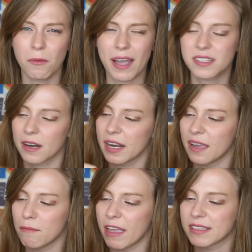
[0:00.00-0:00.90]
know why
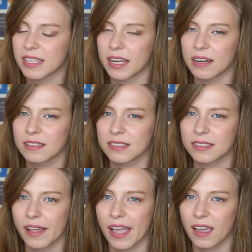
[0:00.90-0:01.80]
Target makes
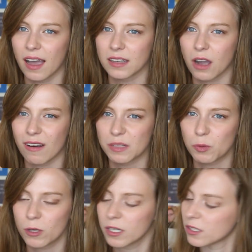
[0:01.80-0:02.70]
theirs like on
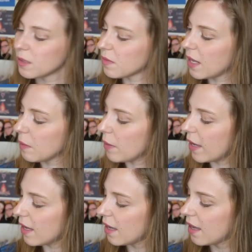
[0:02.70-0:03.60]
cardboard or something,
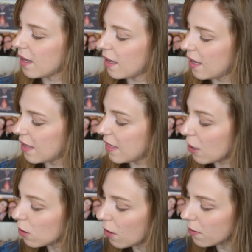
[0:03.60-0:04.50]
but
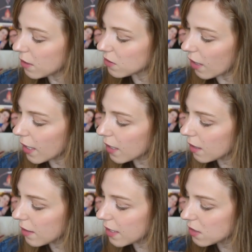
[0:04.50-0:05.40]
they're glow in the dark.
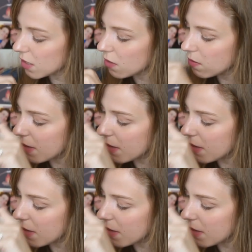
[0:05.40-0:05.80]
That's so